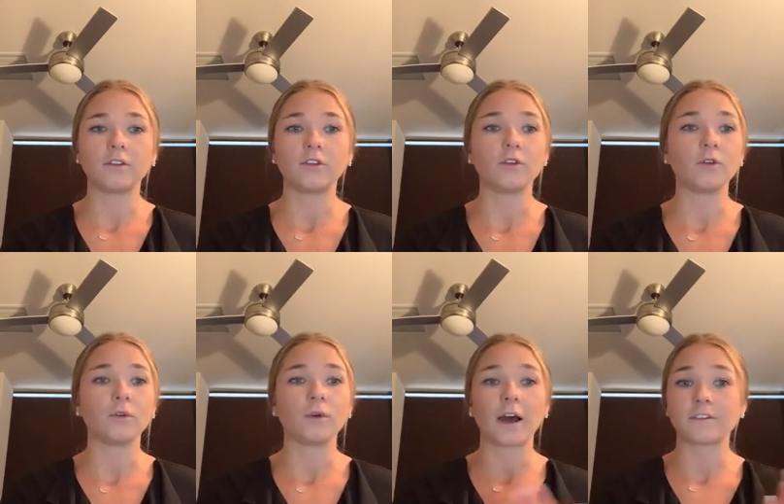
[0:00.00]

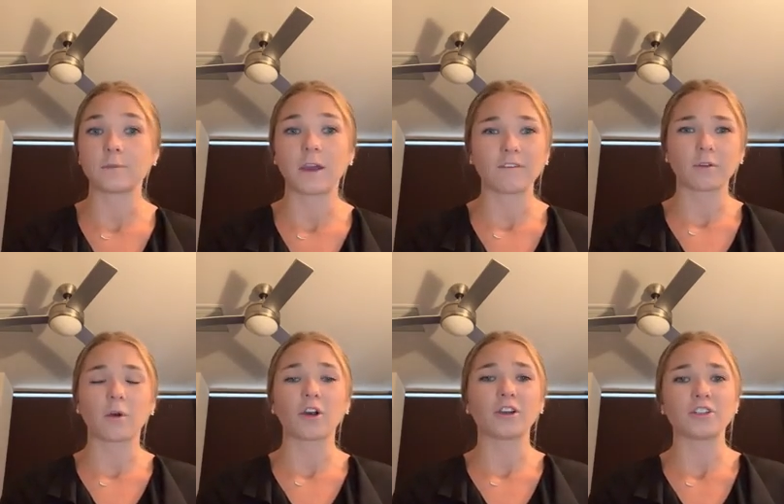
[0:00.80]
you have to pay for
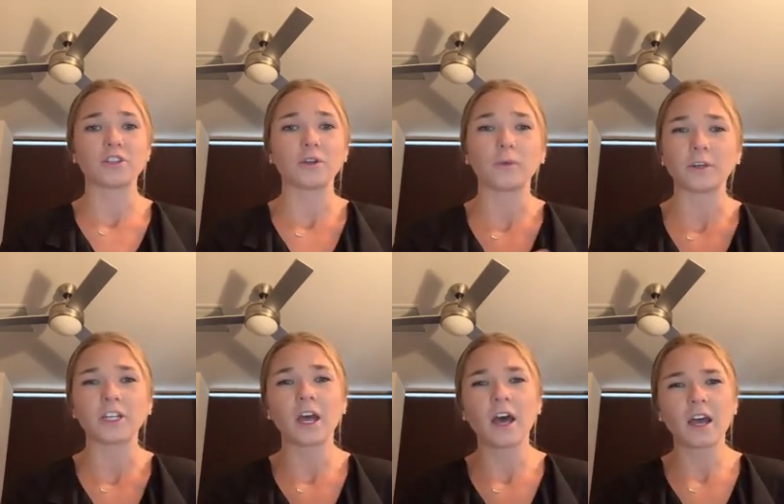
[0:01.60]
parking too, which
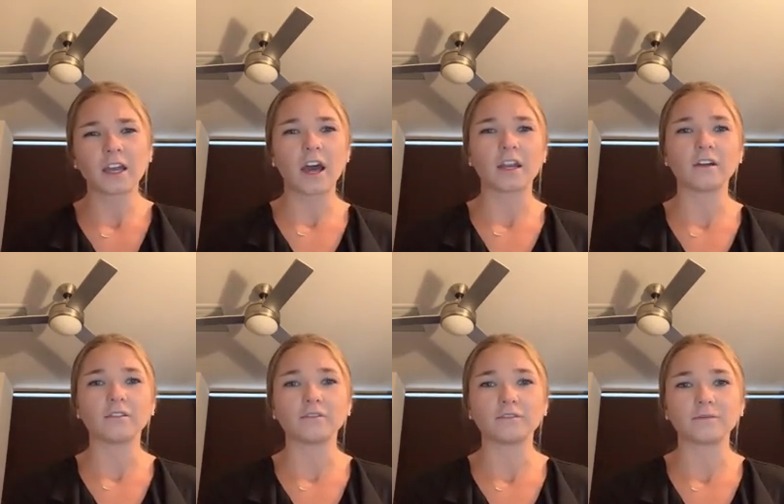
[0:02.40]
kind
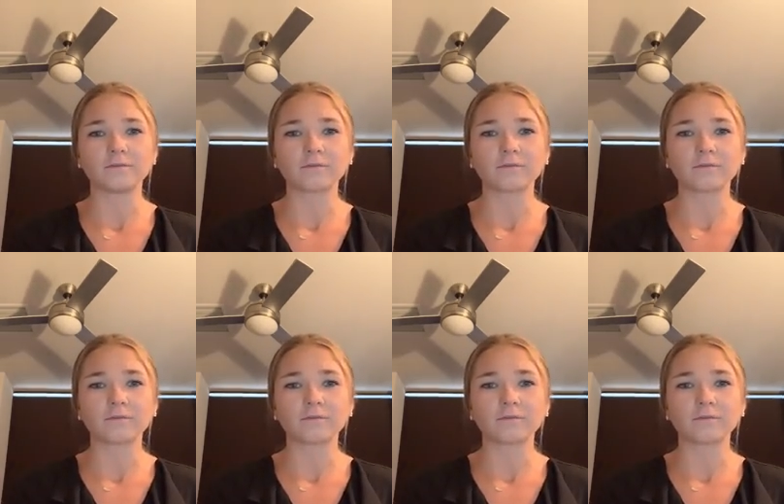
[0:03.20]
of